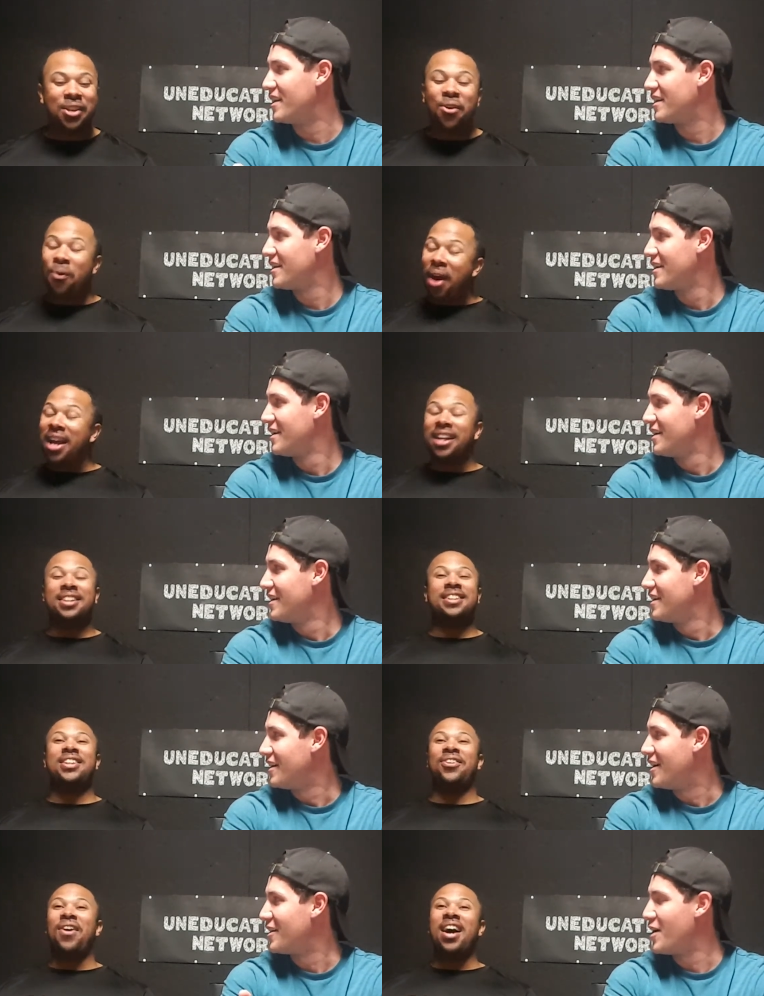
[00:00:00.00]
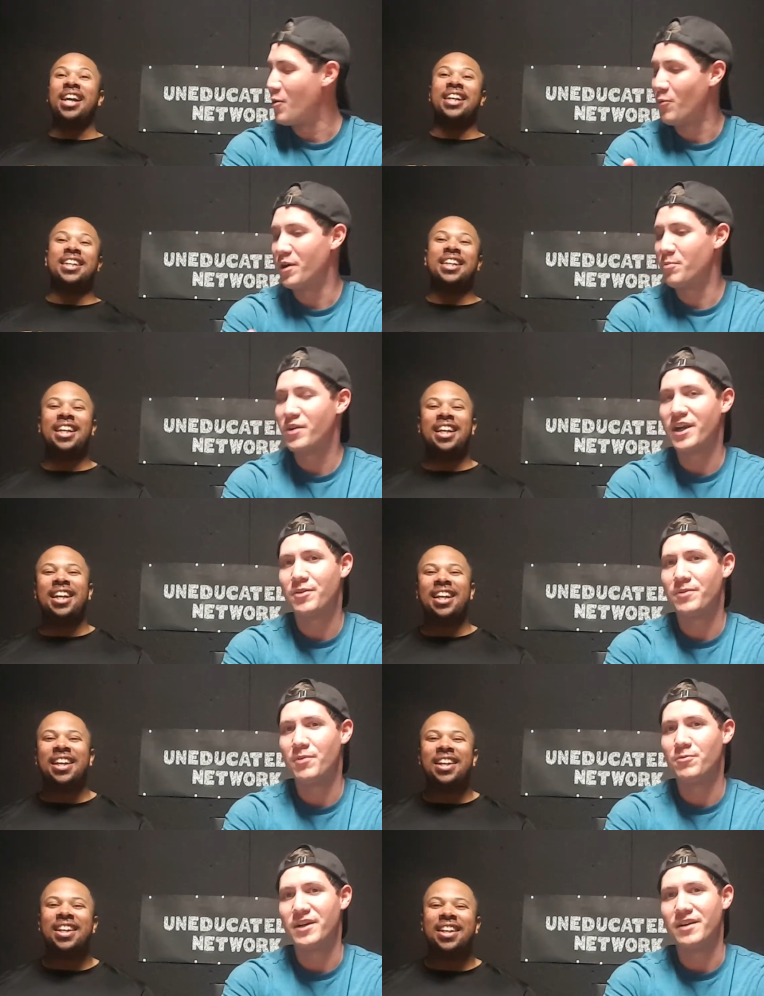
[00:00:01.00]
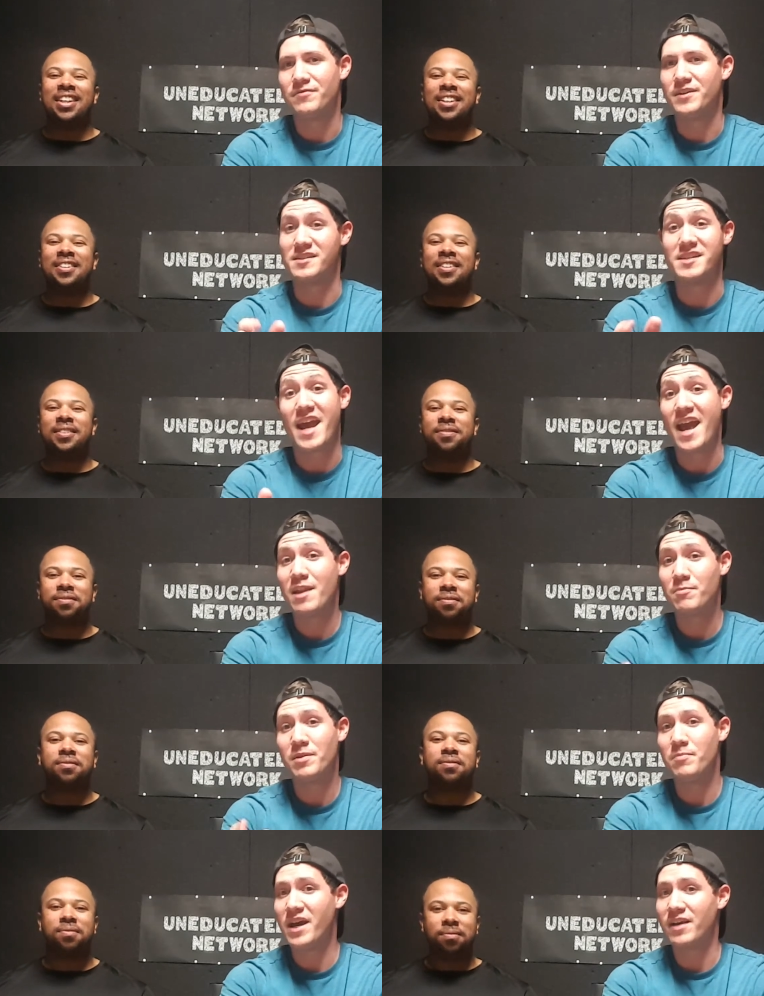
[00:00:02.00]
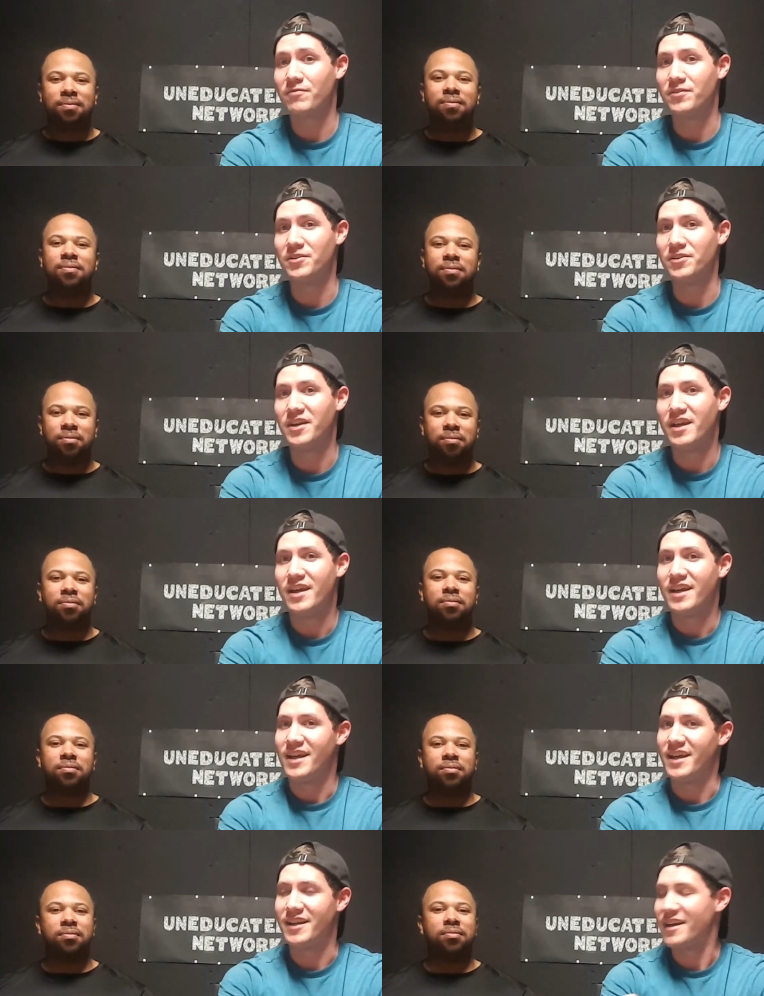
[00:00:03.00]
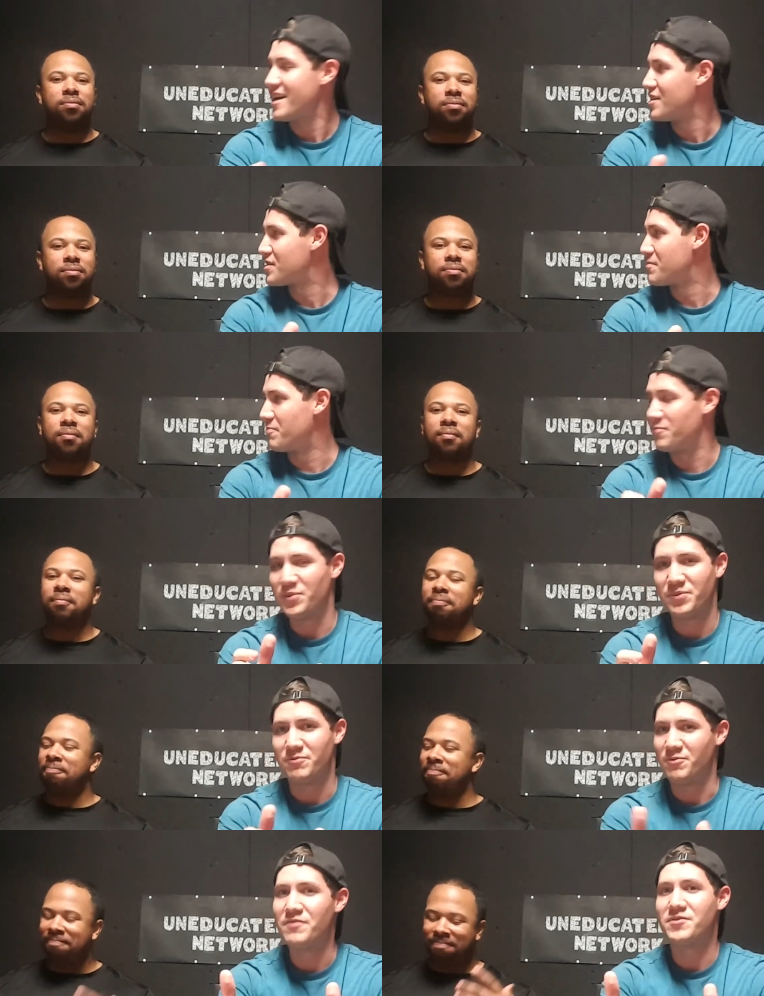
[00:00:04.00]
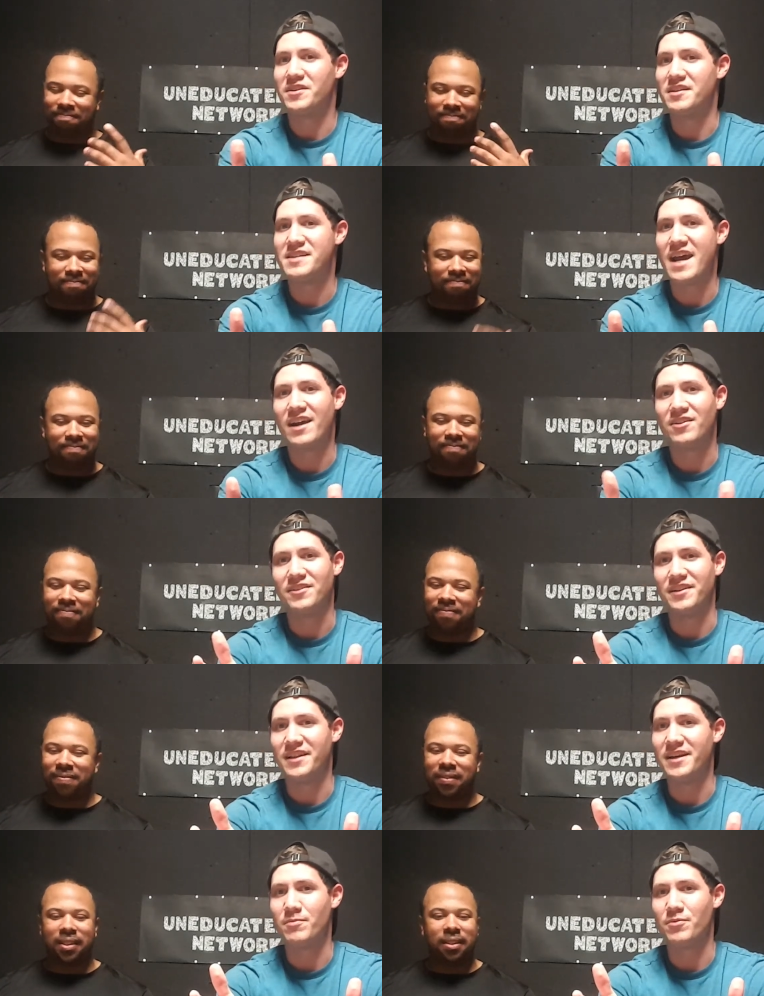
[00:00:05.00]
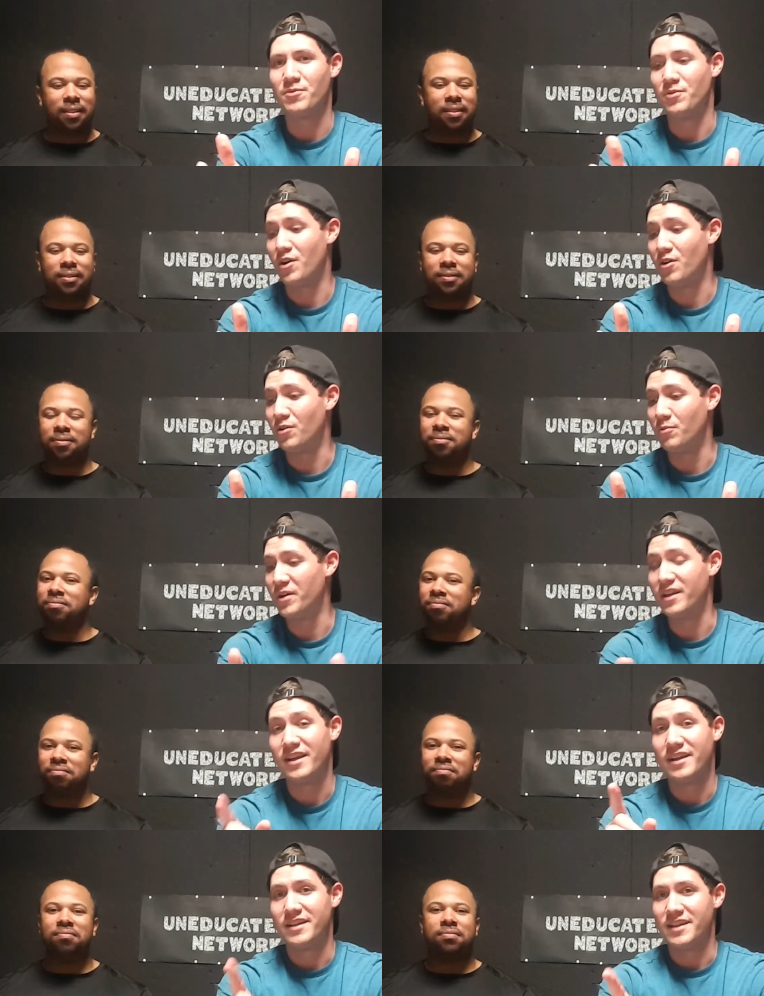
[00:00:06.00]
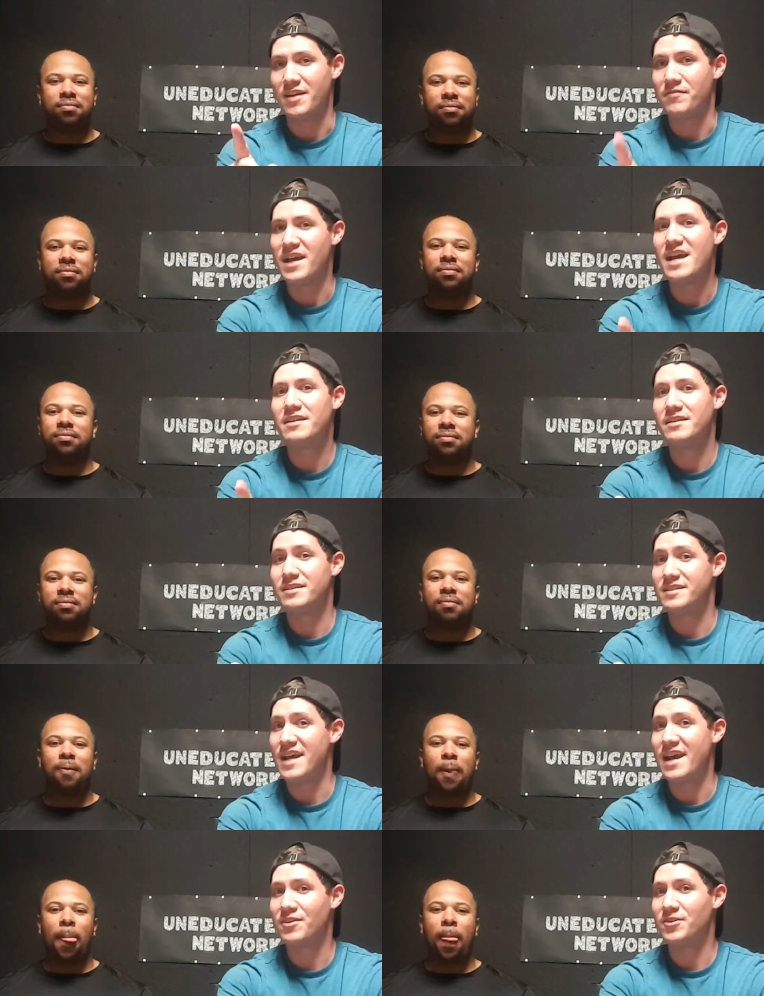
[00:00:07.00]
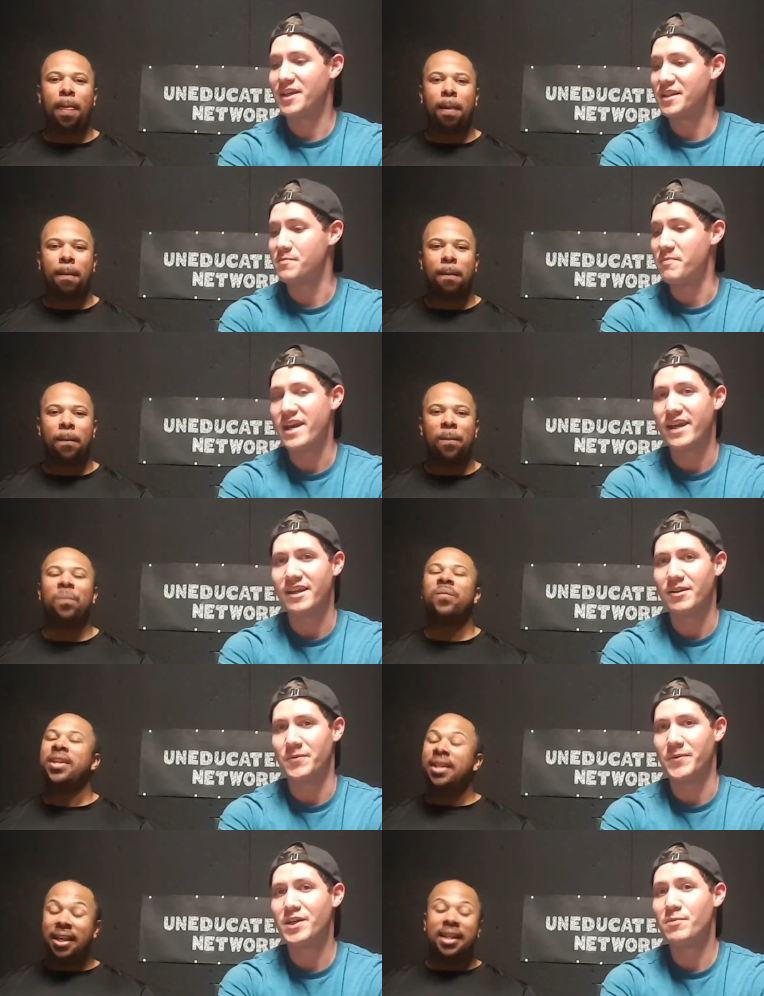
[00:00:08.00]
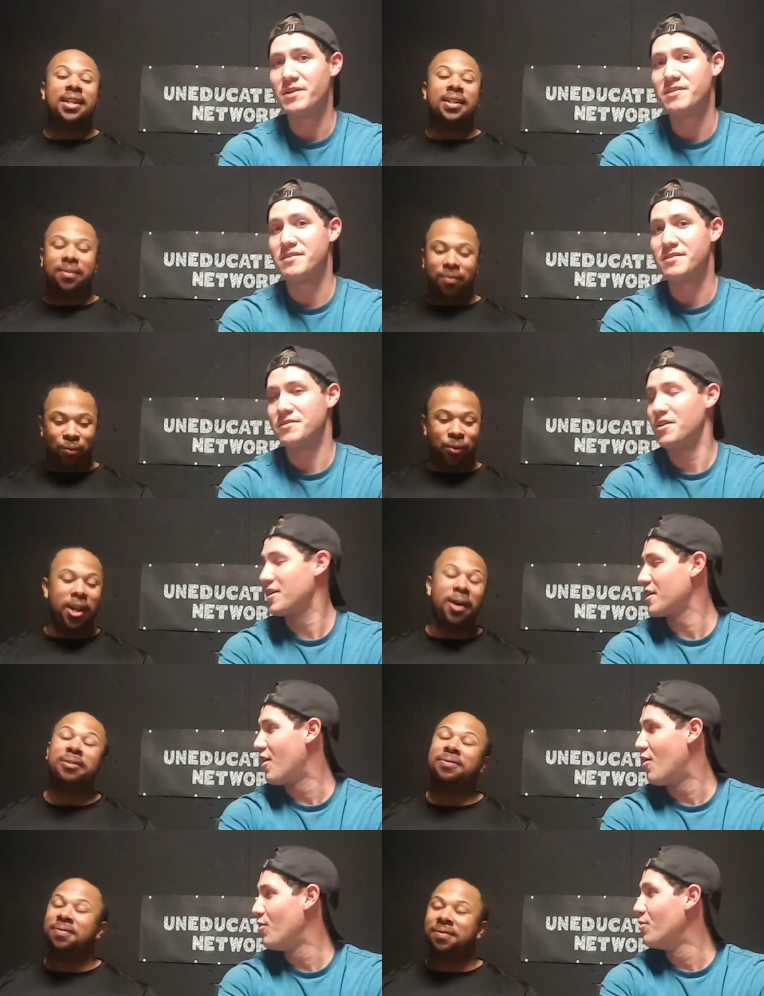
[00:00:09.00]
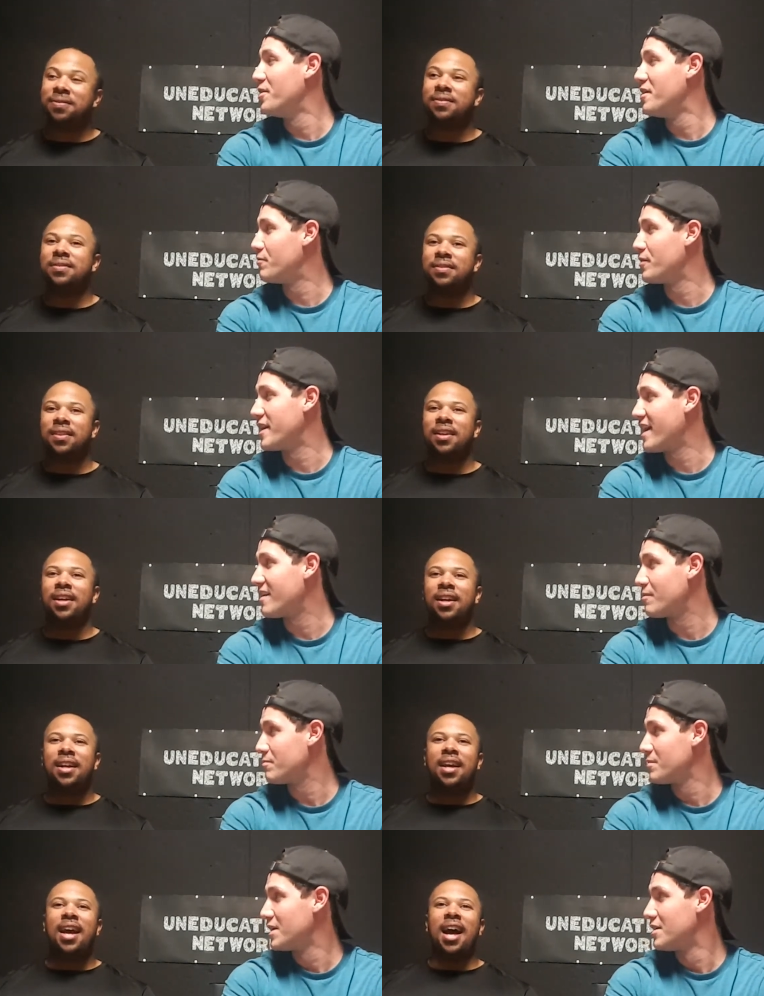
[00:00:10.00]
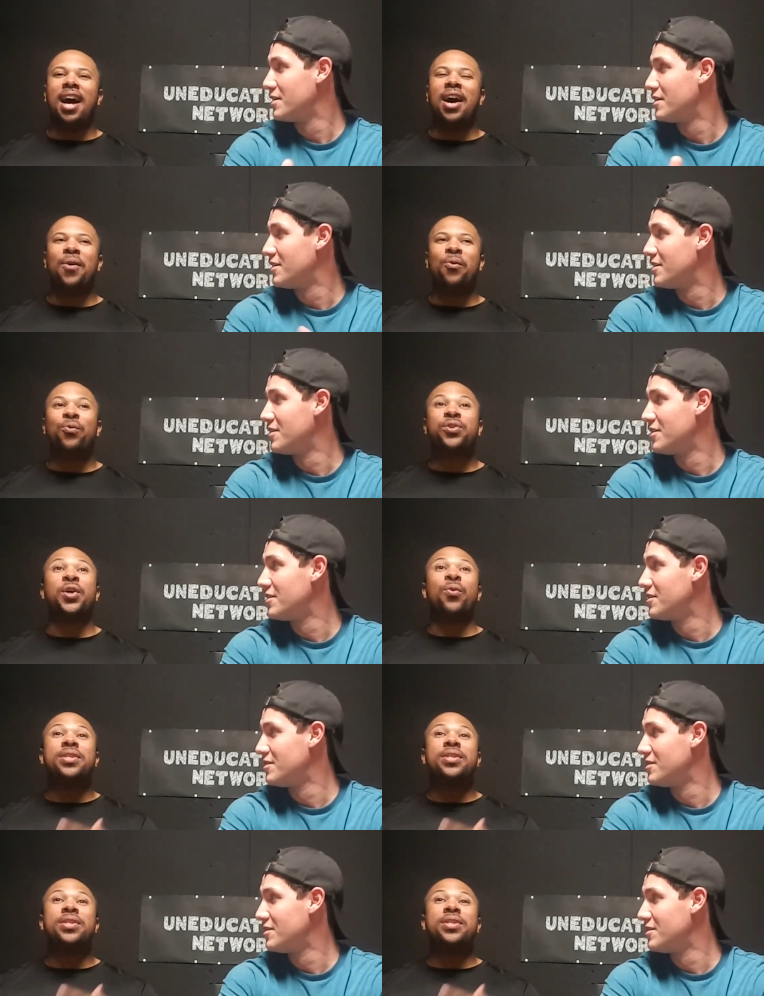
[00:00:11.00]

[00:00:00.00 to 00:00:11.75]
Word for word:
Speaker 1: You're right. You're on right. That one breakaway run, because they had him in the backfield, and the guy just whipped on a tackle and let him through the hole. But if that tackle gets made, we could be talking a whole different game.
Speaker 2: Uh, so